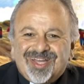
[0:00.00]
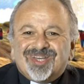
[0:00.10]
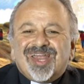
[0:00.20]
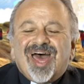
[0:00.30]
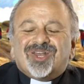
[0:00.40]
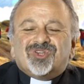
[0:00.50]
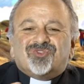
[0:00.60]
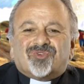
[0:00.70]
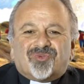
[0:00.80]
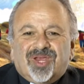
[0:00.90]
An added
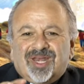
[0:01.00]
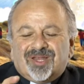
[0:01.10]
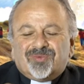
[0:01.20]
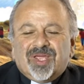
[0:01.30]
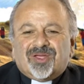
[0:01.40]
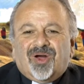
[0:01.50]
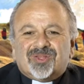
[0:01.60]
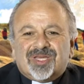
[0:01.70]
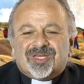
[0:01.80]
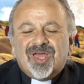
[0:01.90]
degree, and we
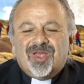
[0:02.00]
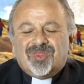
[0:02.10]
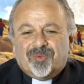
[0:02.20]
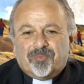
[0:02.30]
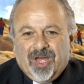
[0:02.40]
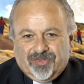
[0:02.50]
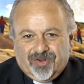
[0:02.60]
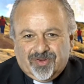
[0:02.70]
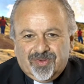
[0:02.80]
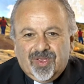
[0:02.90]
call it
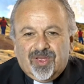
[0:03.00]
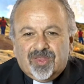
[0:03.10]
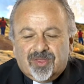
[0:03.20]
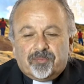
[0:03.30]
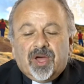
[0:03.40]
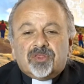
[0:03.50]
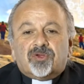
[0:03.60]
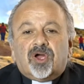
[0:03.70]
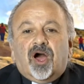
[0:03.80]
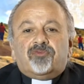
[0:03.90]
the
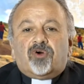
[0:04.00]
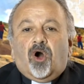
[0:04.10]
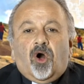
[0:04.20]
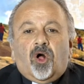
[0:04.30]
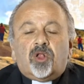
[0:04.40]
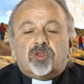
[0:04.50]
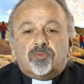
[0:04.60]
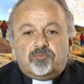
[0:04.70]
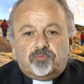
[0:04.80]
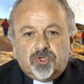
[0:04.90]
mother of all
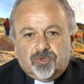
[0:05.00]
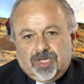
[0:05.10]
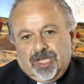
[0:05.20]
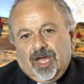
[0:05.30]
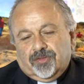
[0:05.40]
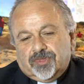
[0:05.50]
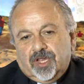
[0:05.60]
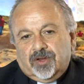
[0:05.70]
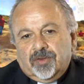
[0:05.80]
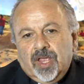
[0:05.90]
beauty out
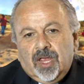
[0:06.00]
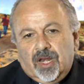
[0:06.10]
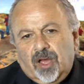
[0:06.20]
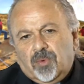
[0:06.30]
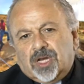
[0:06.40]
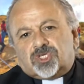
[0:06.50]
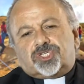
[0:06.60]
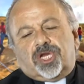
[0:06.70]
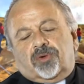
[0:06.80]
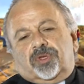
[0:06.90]
there. And I want to
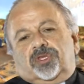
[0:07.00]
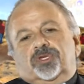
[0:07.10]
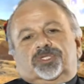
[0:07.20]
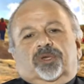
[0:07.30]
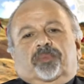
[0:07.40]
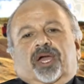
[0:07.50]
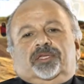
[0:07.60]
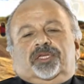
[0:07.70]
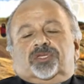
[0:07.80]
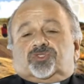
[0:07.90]
share with you some
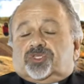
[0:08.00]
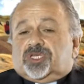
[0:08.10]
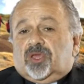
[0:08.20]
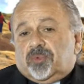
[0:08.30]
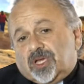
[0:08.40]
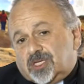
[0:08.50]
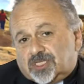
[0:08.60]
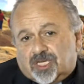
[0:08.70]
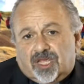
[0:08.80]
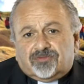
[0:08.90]
ideas today because
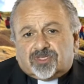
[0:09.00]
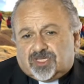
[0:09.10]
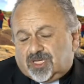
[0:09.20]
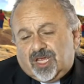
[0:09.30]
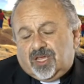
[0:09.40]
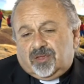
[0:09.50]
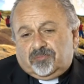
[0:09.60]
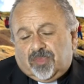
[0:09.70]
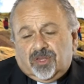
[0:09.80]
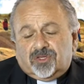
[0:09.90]
it gives, today,
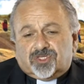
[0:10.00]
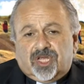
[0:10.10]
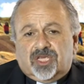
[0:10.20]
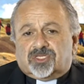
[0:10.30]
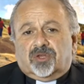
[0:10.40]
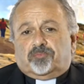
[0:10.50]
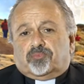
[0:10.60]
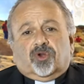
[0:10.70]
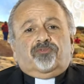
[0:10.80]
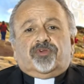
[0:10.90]
Mother's Day is a
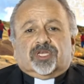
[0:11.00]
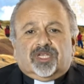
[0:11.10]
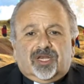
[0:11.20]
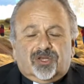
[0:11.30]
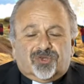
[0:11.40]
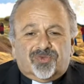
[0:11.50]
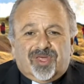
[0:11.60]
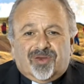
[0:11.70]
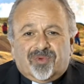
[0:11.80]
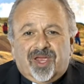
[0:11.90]
perfect day to do
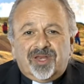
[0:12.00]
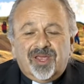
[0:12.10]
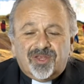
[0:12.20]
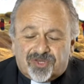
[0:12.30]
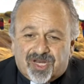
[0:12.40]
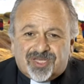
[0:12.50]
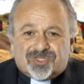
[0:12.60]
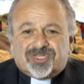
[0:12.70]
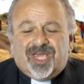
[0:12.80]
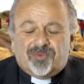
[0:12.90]
that, right? Today is
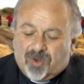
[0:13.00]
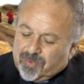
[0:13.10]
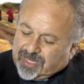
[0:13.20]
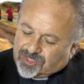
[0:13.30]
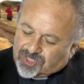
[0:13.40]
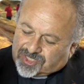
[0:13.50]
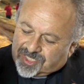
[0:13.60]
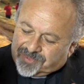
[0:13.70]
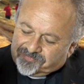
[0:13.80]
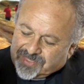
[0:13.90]
a day where we could just
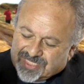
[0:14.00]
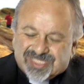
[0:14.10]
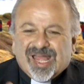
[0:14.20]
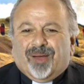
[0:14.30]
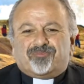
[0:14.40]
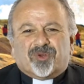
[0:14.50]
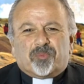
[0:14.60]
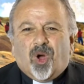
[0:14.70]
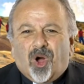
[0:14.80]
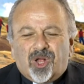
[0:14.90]
stop
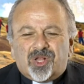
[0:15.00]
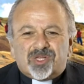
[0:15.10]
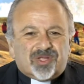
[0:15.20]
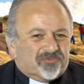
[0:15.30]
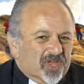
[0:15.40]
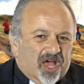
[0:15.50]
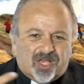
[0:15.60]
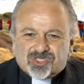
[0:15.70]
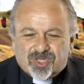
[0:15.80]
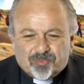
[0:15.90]
from all of the
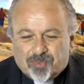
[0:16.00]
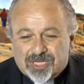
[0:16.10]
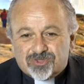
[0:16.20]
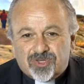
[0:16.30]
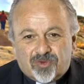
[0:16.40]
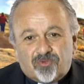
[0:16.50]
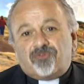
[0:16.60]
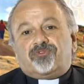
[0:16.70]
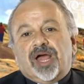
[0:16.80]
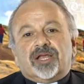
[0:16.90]
hustle and bustle and
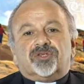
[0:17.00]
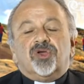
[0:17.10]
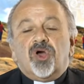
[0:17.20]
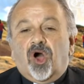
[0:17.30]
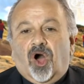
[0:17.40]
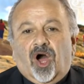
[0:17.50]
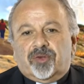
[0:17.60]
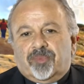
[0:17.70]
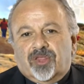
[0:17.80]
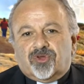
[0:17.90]
reflect
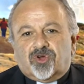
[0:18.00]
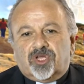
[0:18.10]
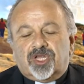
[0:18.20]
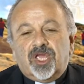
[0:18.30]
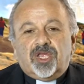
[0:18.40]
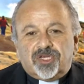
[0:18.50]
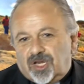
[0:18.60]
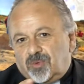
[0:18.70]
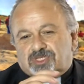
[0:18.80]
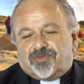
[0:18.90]
on motherhood. Do you
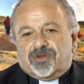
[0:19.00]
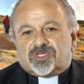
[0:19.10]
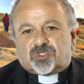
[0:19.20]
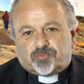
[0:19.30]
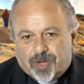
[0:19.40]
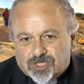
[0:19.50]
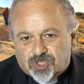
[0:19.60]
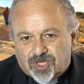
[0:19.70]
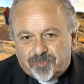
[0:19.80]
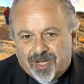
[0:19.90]
know what's very
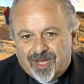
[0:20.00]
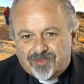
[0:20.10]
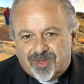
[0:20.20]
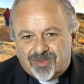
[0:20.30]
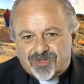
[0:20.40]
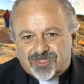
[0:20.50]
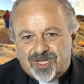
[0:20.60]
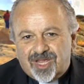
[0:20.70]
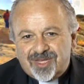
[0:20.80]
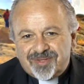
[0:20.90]
special about Mother's
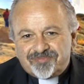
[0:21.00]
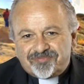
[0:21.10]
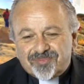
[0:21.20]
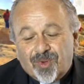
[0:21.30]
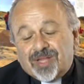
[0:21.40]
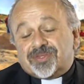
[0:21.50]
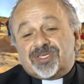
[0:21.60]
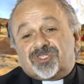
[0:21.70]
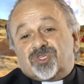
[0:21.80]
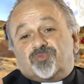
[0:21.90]
Day? Well,
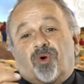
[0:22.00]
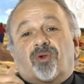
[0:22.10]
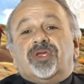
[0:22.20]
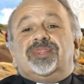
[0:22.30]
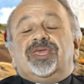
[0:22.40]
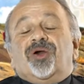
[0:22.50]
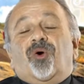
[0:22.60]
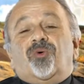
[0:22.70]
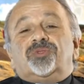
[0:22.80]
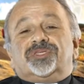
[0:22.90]
this is more in the
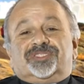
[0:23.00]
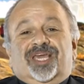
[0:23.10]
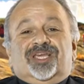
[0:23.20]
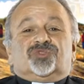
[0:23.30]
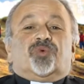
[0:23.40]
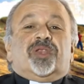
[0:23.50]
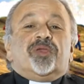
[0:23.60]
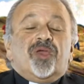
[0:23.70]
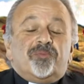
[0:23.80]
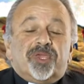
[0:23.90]
olden days when
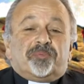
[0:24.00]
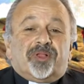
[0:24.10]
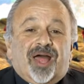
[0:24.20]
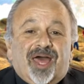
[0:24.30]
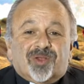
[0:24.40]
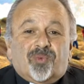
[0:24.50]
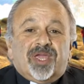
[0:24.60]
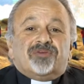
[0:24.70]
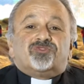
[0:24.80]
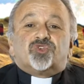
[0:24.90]
people had a
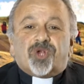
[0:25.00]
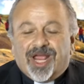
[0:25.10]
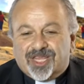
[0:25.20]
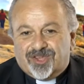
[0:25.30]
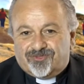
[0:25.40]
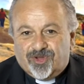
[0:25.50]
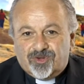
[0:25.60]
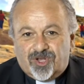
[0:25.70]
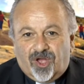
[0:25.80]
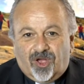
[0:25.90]
way of tracking
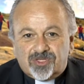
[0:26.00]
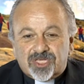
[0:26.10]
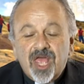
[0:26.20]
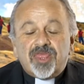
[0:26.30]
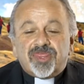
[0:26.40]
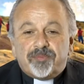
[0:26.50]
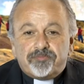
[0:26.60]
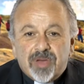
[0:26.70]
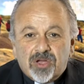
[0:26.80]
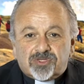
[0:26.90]
phone calls. The
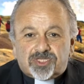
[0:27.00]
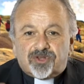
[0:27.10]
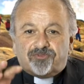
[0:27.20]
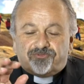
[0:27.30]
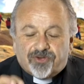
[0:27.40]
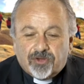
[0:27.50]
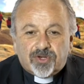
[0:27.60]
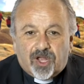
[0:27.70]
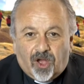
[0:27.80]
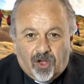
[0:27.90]
most
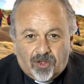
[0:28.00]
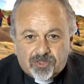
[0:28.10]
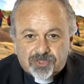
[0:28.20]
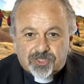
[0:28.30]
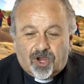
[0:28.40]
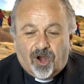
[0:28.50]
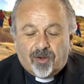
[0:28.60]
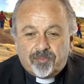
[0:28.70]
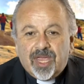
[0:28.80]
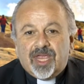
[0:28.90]
phone calls
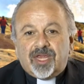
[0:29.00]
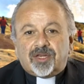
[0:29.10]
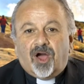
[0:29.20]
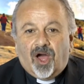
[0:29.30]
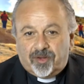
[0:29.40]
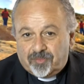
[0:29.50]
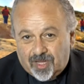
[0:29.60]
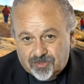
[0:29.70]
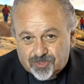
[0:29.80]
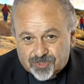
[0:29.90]
are made on
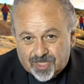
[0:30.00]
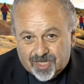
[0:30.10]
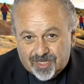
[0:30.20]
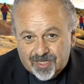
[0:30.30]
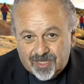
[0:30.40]
Mother's Day.